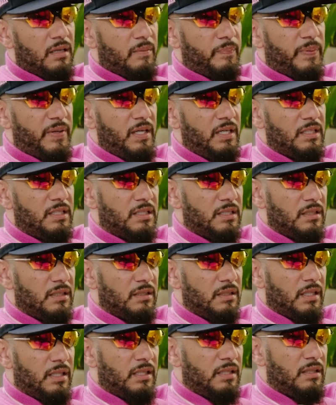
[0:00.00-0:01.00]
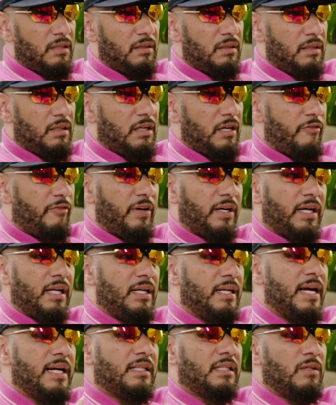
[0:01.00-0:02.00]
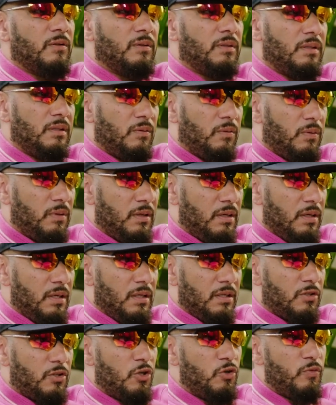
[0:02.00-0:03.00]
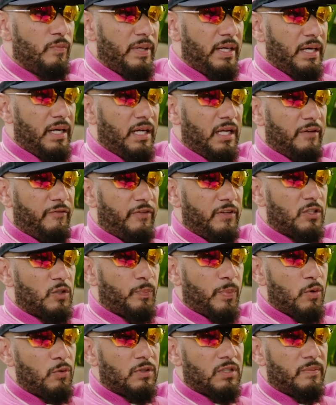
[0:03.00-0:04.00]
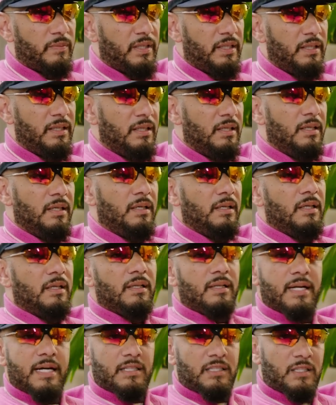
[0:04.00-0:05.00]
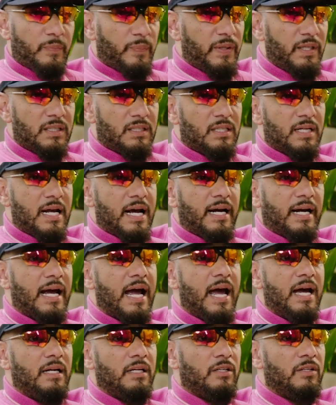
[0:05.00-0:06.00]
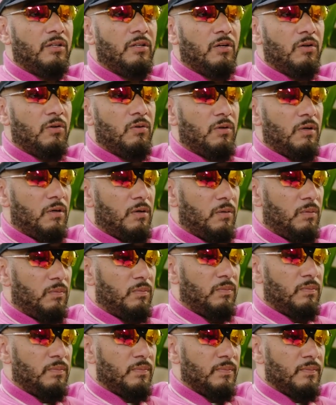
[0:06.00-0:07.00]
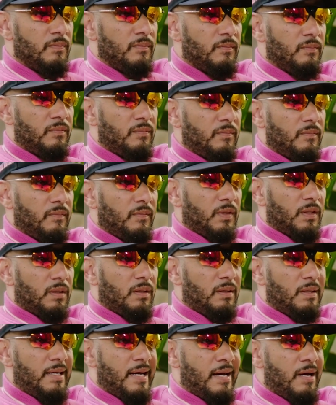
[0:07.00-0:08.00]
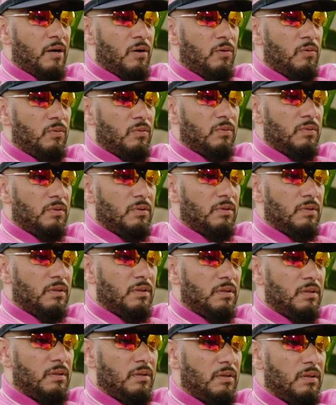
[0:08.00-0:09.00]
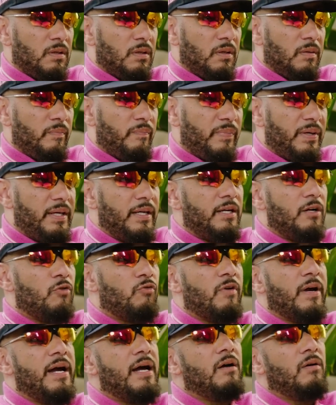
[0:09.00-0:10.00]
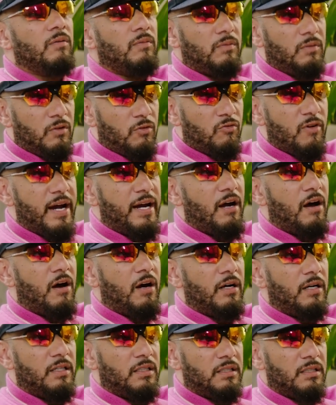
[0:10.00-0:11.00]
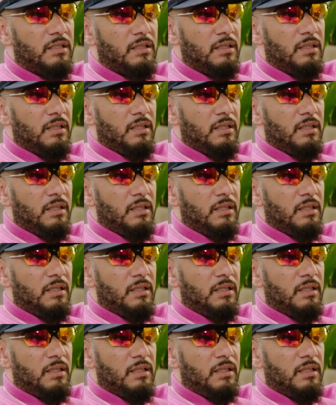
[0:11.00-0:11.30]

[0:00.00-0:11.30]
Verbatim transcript: a piece, and if it connected to me and if it spoke to me, that's the piece that I got, you know. Um, now, being around the right artists,